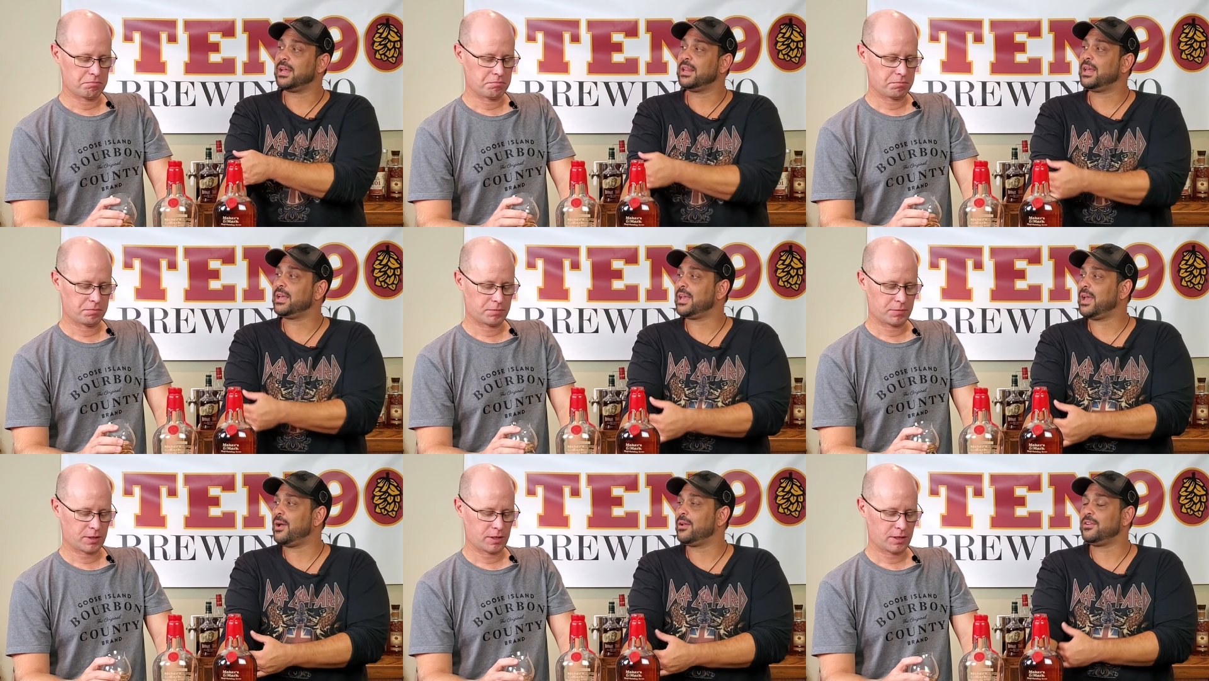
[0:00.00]
Speaker 1: I
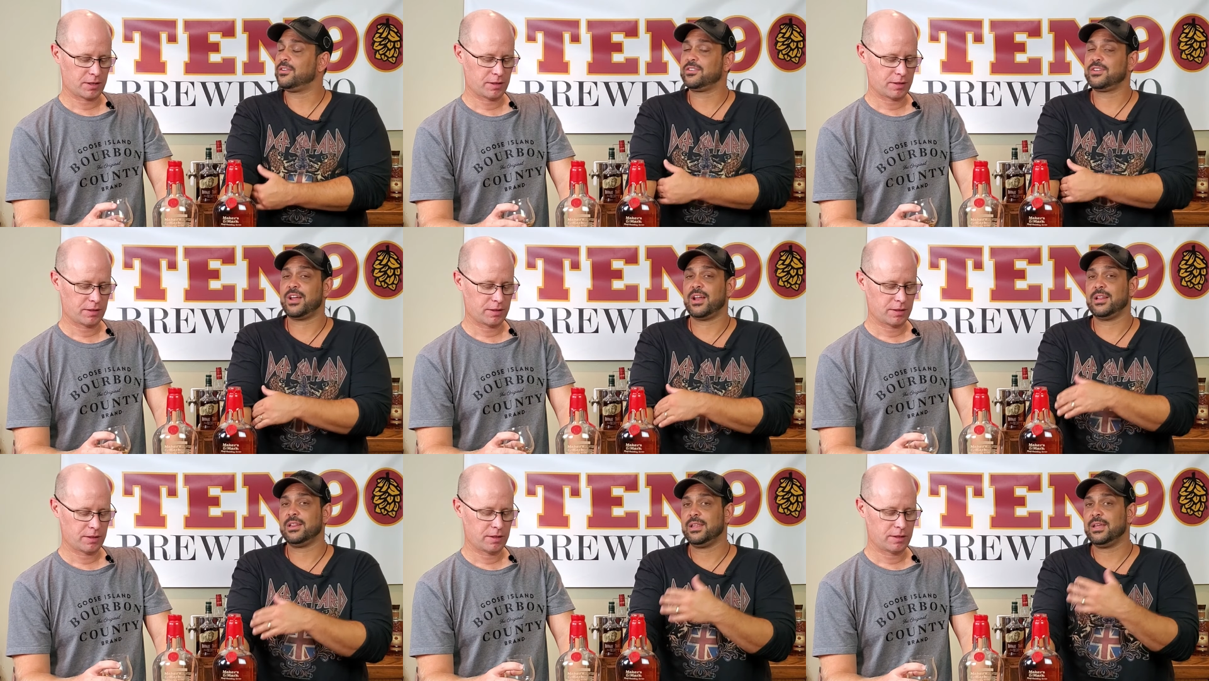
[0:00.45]
like how it
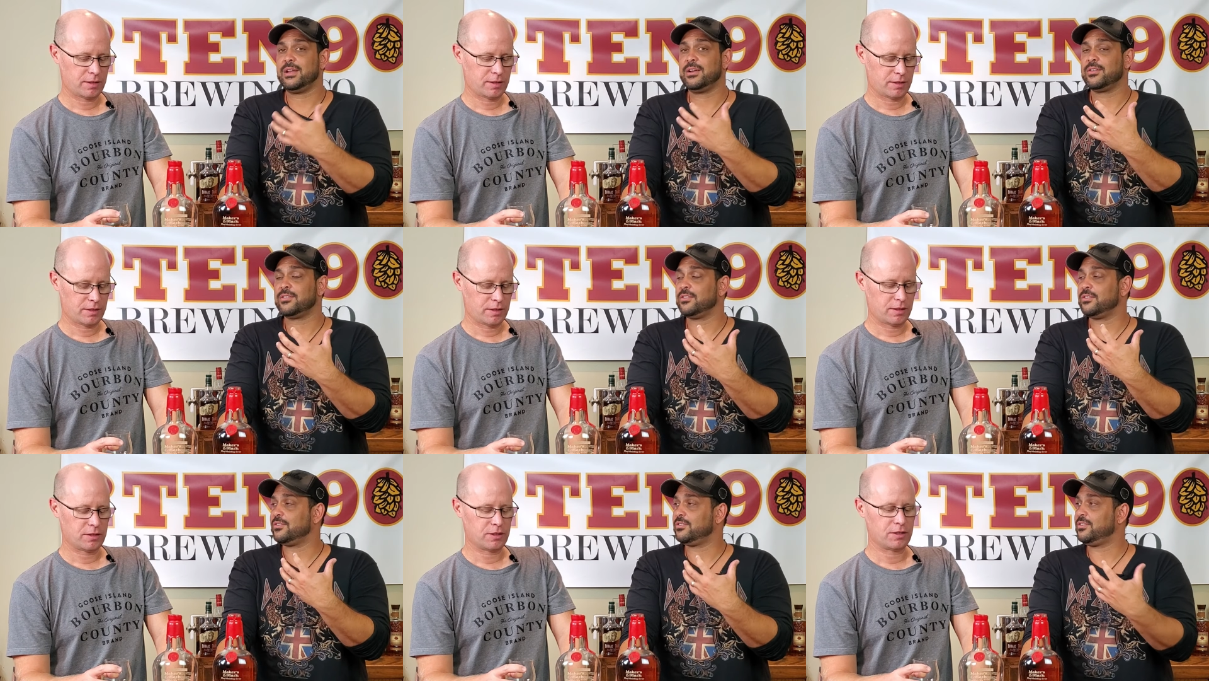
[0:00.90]
just kind of
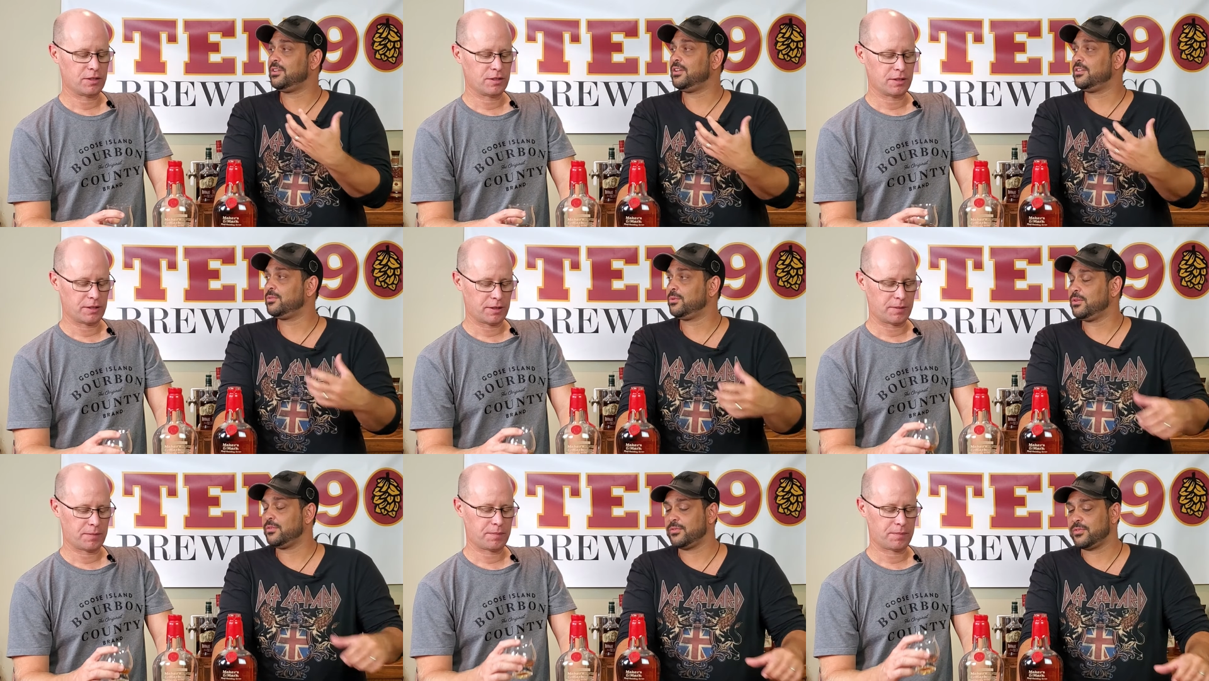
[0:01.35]
lingers and
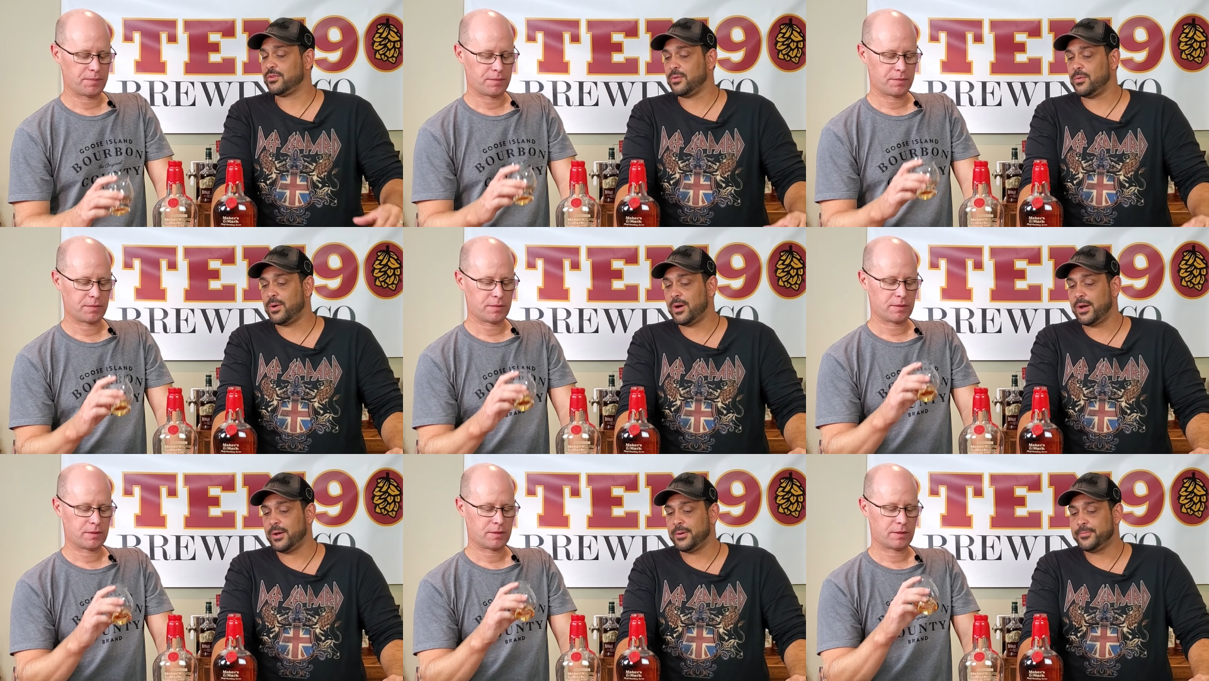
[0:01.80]
sits yeah. with you for a
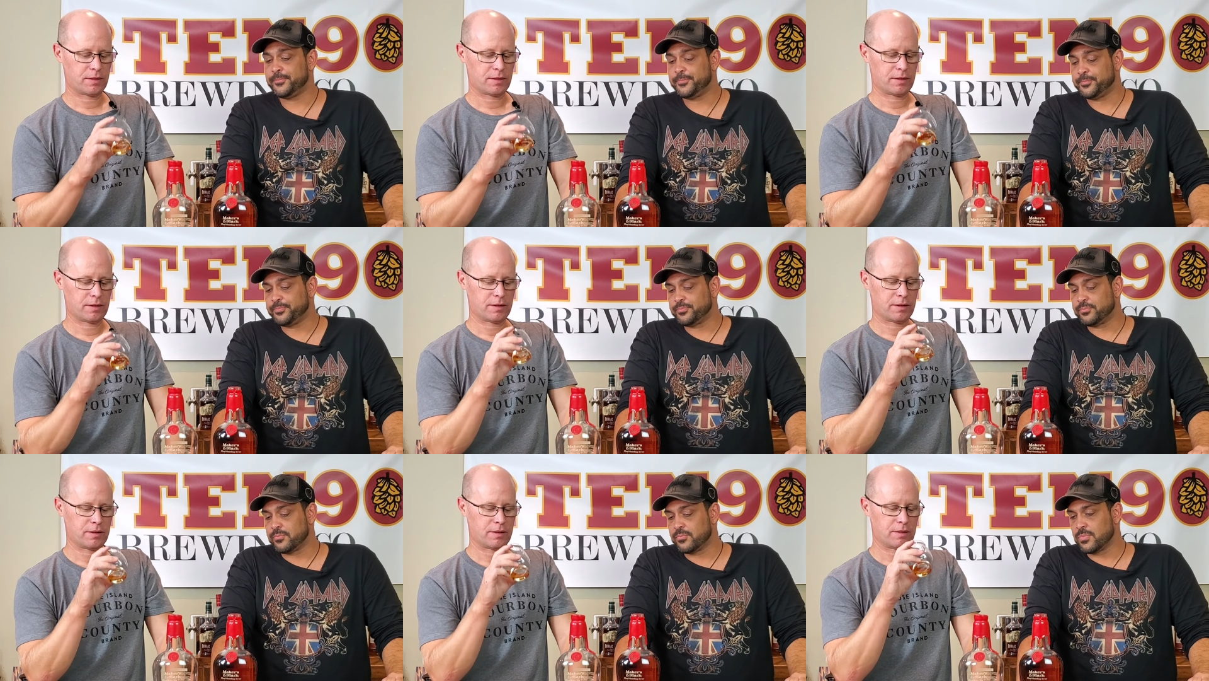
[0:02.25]
while.
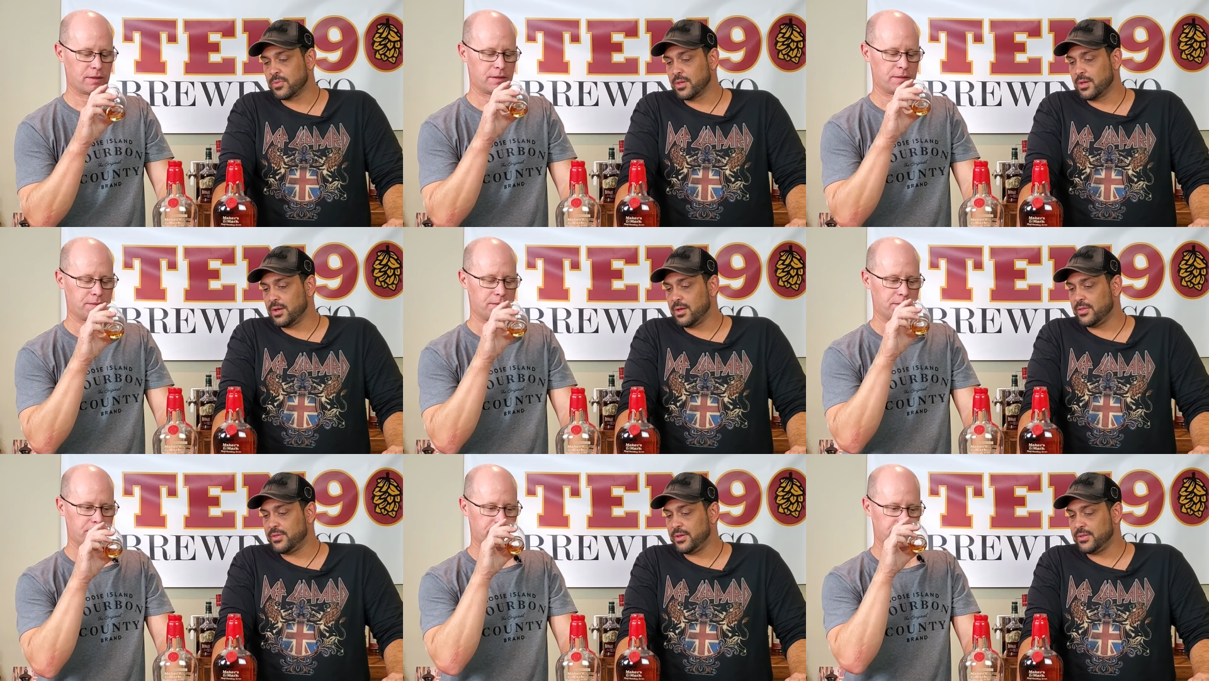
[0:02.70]

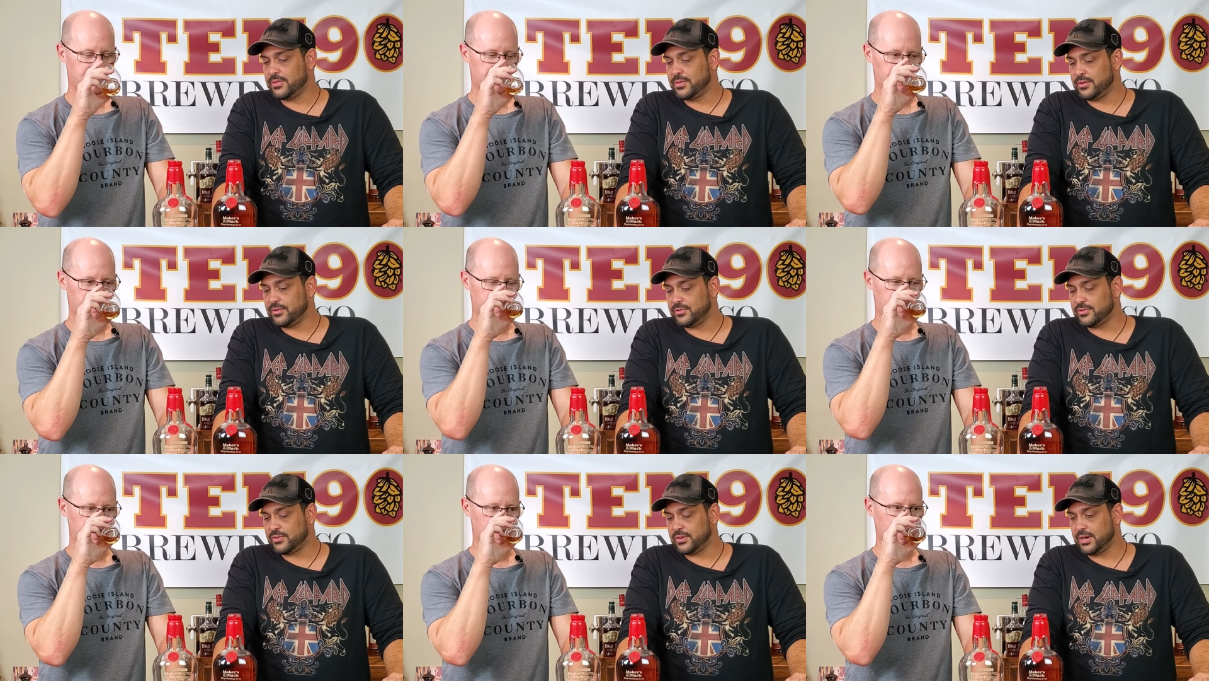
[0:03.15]
I think
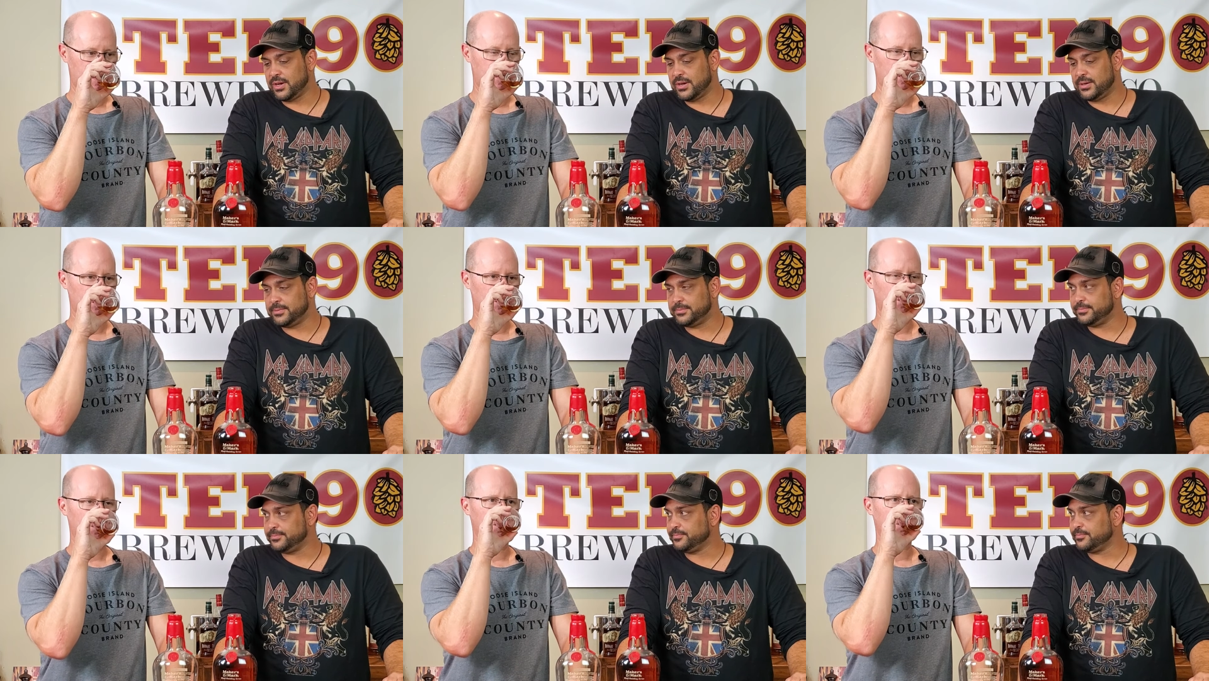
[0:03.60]
this
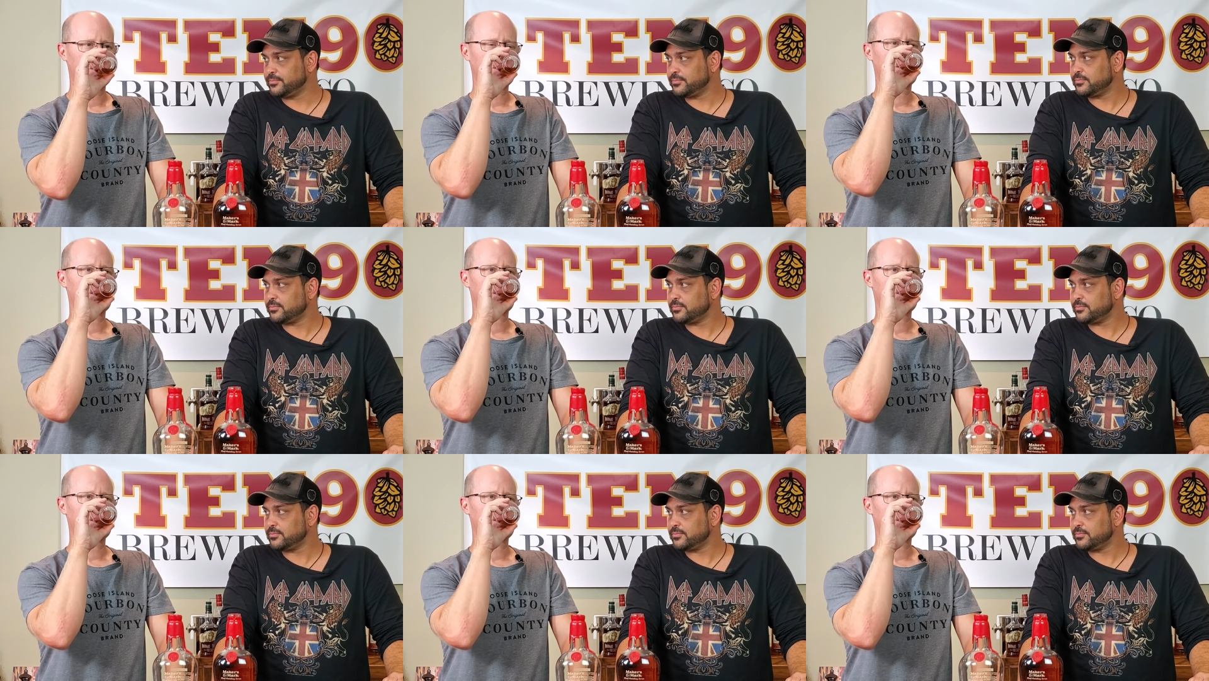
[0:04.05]
um,